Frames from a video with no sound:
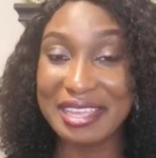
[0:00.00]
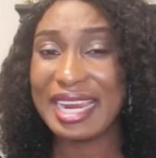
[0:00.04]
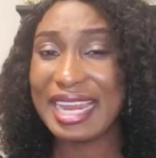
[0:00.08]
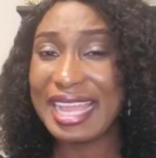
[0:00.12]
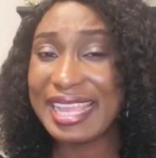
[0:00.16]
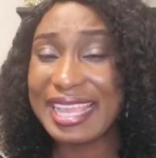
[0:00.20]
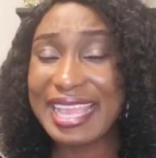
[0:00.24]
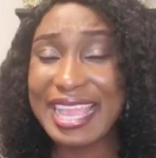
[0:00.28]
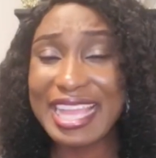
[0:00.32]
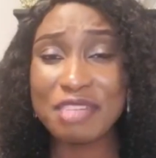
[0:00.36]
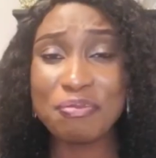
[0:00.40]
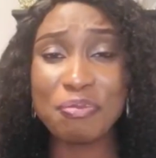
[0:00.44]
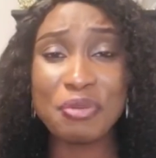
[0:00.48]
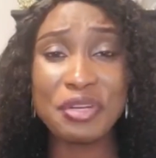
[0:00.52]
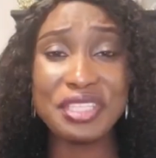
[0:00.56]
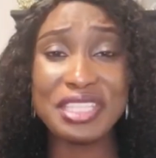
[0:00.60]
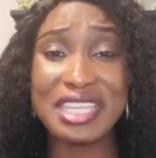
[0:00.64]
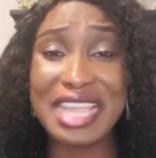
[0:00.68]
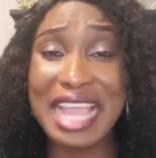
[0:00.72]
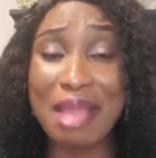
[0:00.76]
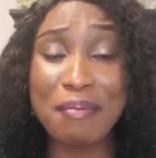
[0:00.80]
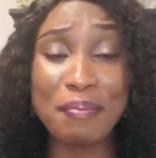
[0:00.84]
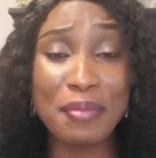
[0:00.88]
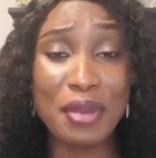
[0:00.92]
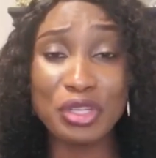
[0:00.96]
And I get
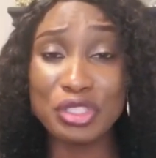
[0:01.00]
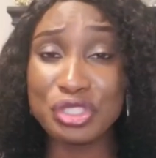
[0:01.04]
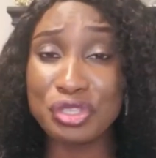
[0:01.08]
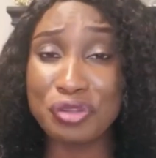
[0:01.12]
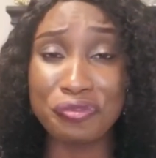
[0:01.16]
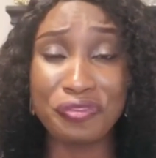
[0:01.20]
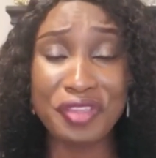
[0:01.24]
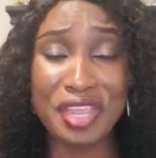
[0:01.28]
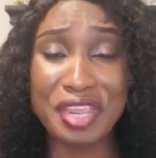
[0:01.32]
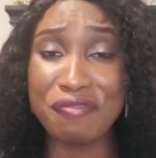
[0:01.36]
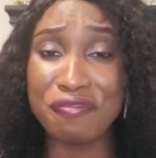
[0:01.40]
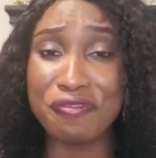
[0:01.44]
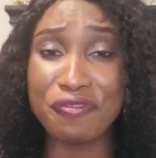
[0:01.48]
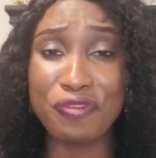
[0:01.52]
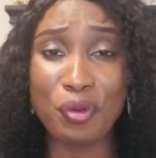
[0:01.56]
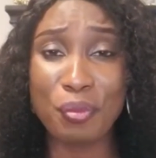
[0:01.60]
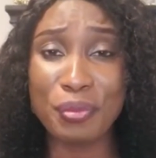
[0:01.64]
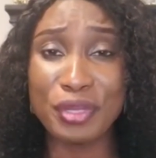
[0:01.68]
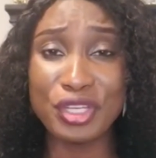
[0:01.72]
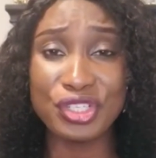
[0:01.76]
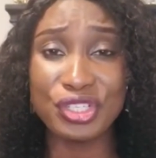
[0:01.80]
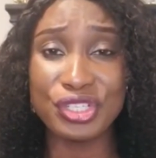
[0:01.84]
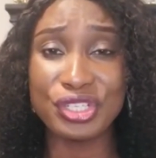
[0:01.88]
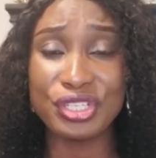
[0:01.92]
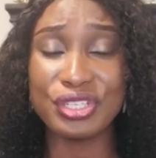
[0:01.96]
pretty amount of
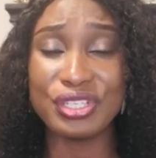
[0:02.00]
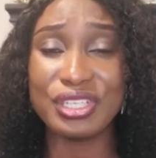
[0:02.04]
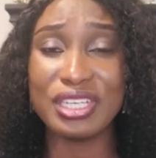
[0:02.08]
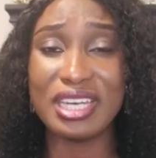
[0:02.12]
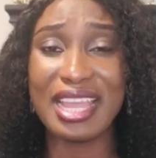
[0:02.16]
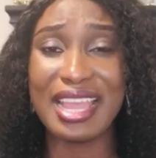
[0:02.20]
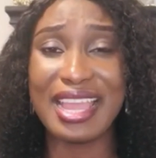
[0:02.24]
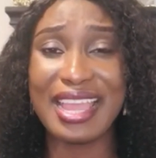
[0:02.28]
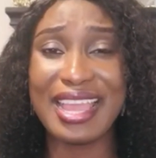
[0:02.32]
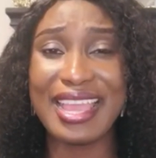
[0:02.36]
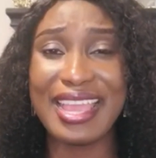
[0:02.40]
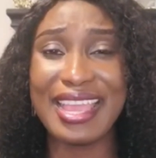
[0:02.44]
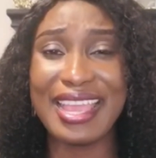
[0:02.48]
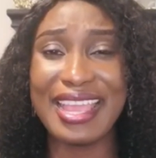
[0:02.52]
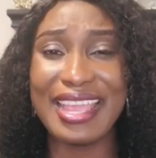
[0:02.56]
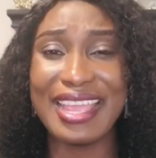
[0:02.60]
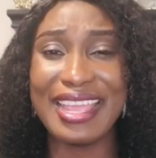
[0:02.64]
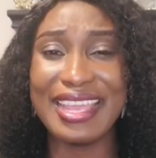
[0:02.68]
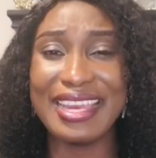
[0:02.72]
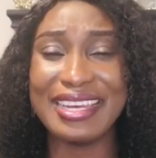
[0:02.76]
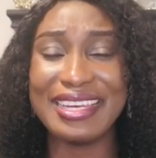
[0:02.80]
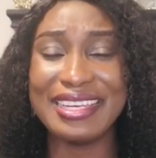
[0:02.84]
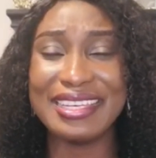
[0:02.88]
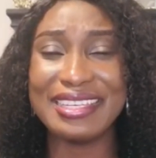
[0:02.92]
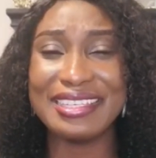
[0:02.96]
information
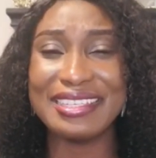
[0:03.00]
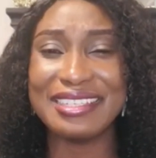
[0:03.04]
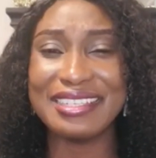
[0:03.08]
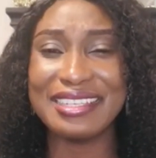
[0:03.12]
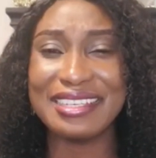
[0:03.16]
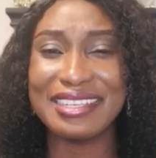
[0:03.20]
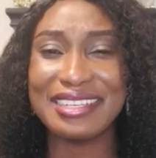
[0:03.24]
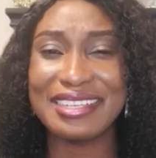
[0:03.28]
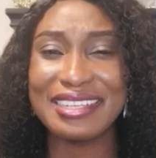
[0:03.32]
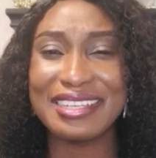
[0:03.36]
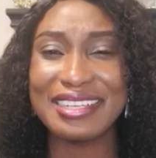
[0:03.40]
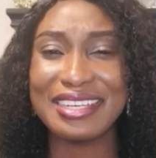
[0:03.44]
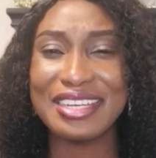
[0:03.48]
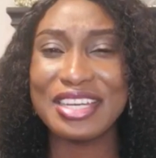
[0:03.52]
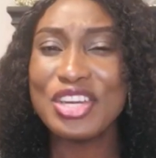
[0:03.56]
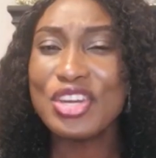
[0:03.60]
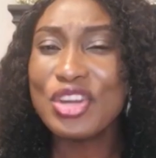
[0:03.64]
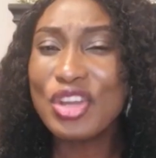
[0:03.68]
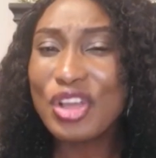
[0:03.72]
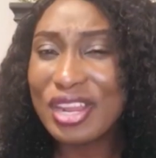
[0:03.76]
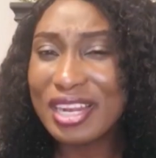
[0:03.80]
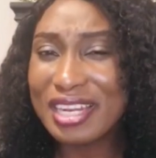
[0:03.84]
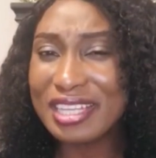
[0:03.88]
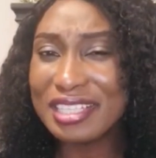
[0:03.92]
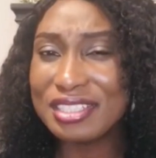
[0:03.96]
and
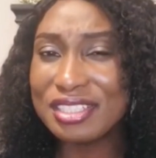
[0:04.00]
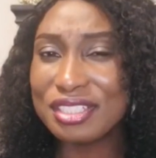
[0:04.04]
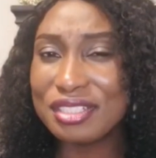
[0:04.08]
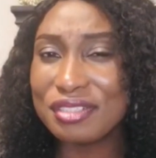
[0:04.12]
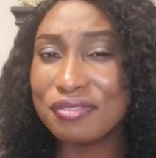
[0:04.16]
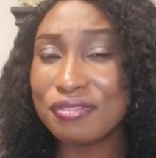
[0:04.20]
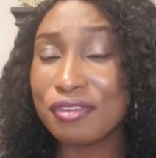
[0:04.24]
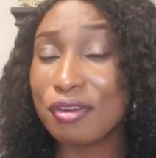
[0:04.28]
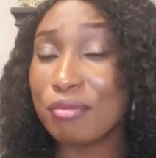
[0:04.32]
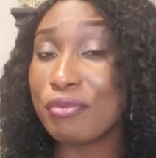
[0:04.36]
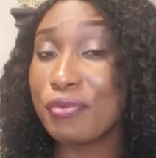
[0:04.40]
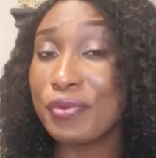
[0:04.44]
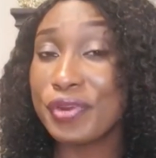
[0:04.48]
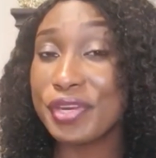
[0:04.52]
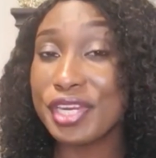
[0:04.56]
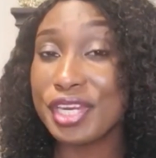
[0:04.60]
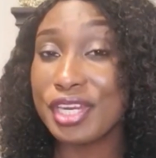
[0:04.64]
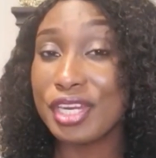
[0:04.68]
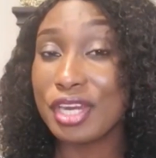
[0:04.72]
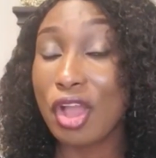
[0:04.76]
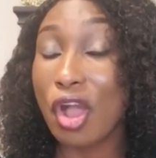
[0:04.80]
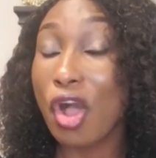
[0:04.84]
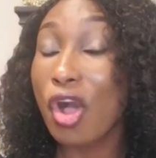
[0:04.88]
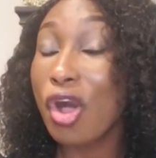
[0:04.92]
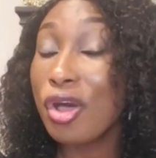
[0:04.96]
knowledge from
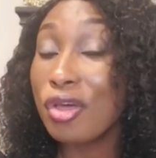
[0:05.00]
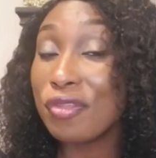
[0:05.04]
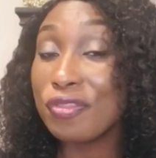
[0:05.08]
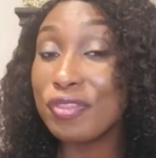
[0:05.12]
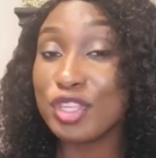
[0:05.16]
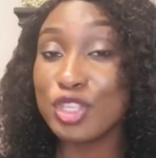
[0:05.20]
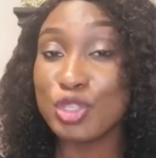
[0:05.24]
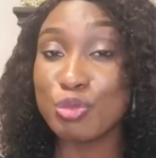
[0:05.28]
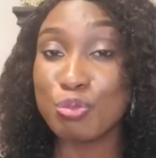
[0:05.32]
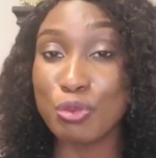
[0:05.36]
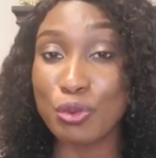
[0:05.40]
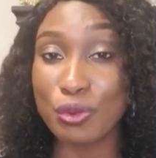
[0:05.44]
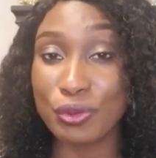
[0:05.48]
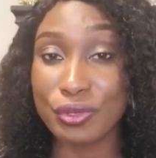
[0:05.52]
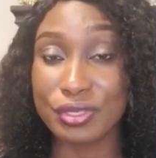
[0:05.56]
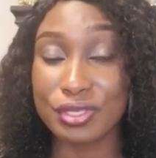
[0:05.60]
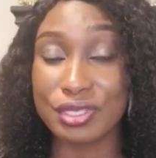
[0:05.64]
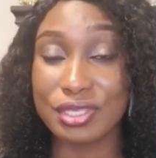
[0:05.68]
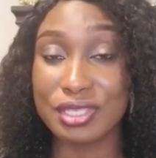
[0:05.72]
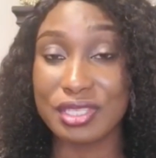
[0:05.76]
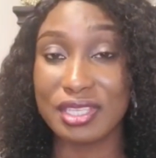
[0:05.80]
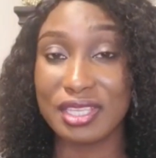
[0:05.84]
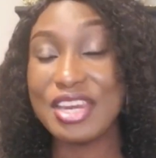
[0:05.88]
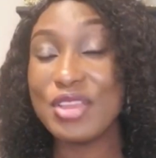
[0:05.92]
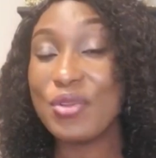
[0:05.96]
reading all these
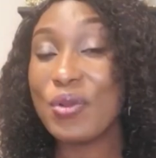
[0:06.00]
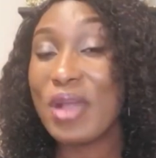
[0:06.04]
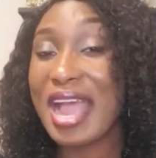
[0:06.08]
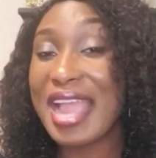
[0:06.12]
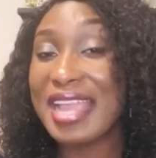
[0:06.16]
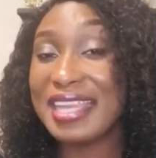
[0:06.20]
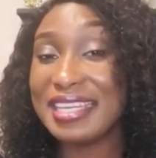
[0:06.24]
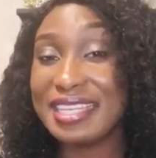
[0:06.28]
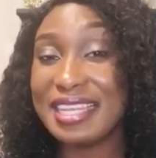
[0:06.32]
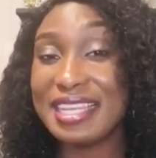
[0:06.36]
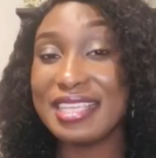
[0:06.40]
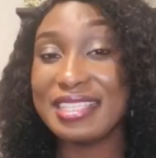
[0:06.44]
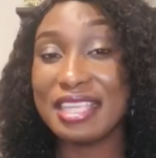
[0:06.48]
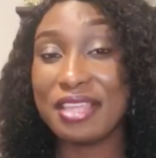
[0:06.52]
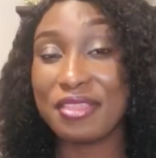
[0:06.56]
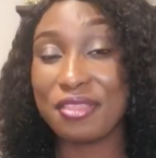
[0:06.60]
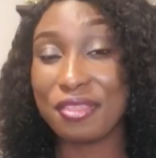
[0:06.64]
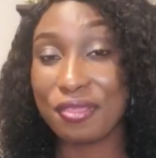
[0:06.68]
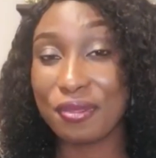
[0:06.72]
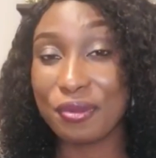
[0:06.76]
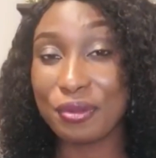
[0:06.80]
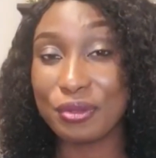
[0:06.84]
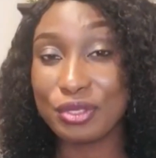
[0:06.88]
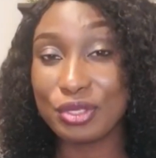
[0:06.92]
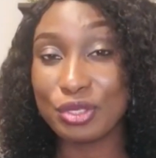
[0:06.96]
books. New ideas and
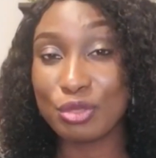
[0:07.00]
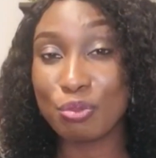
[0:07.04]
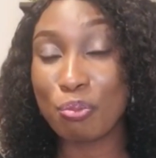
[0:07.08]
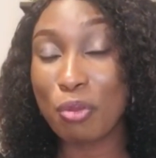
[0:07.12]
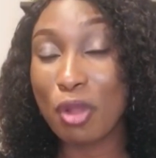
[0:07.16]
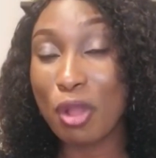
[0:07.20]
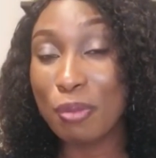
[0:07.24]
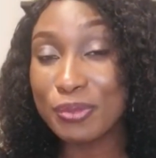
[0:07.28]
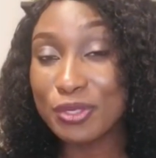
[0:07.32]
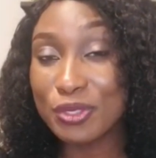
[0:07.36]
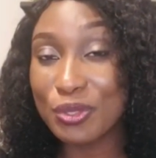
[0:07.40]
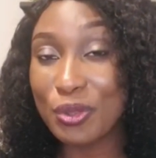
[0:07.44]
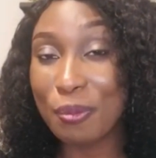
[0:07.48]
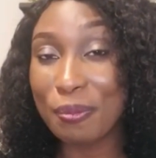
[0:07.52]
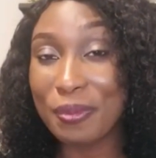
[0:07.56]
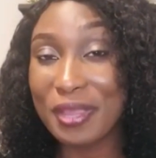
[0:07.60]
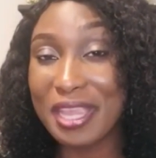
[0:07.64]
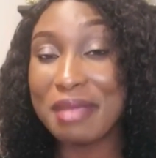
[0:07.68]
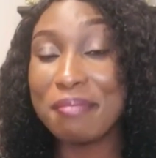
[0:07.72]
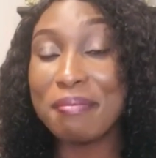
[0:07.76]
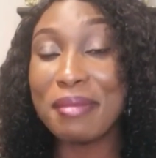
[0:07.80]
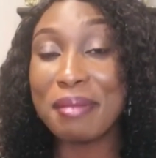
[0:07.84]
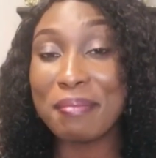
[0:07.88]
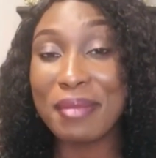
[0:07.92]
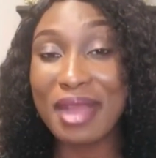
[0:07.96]
thoughts pops up
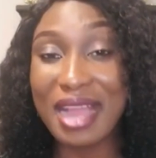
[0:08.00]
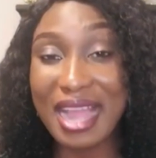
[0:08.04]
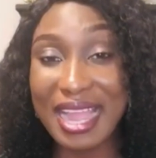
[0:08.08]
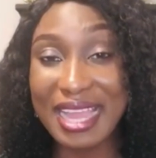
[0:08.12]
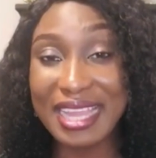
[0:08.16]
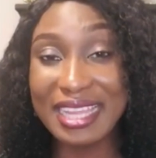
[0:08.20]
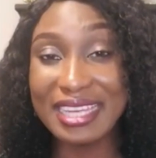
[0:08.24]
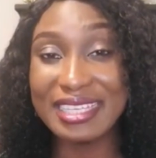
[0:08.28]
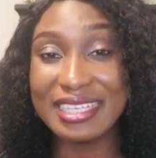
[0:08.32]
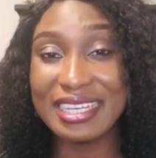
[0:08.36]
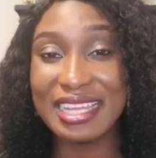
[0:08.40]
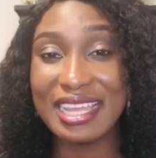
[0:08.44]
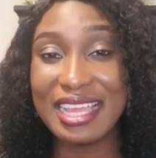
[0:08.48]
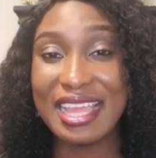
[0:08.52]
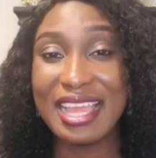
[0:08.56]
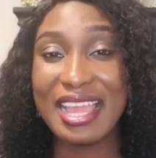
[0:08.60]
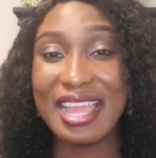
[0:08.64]
in my mind.